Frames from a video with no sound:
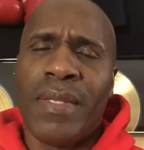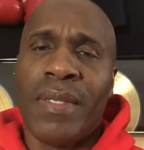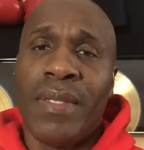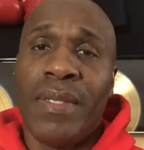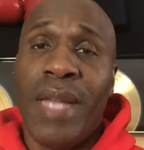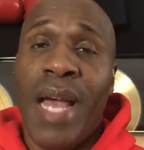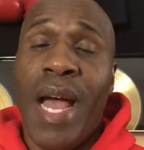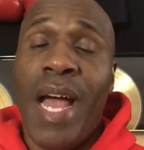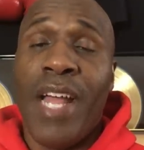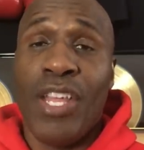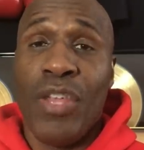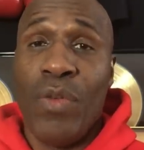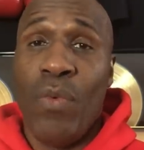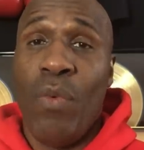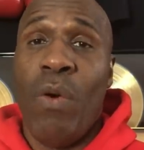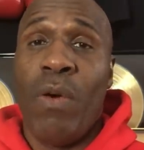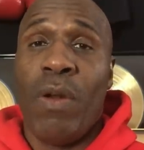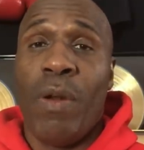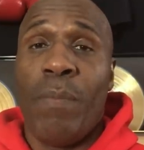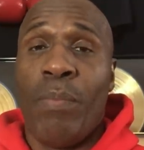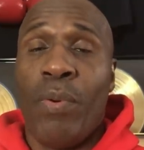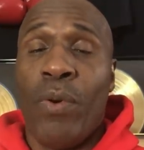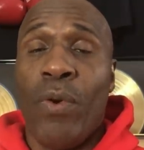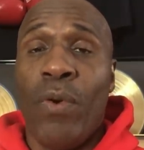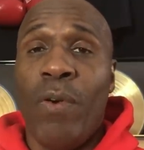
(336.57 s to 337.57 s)
Now, you want
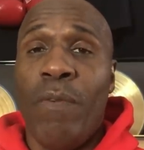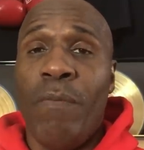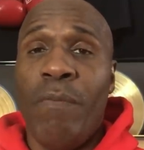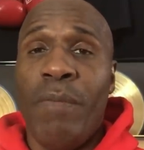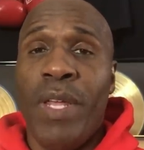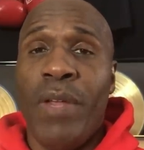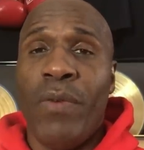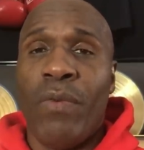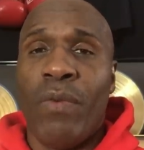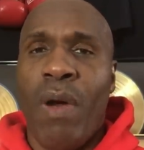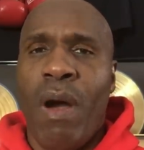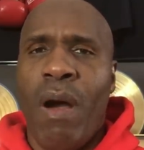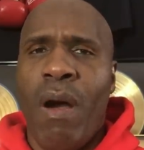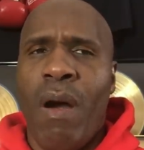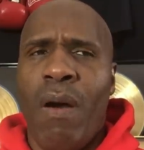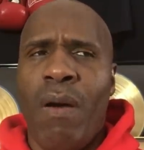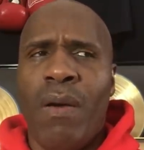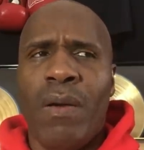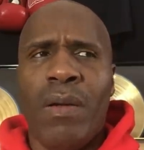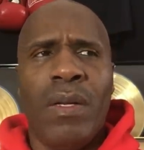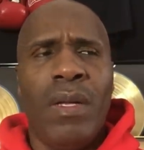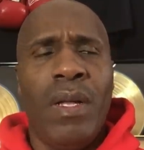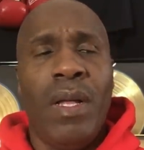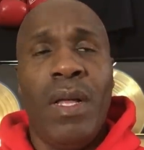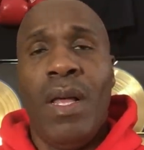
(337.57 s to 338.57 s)
to prove me
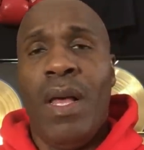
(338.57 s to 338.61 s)
wrong?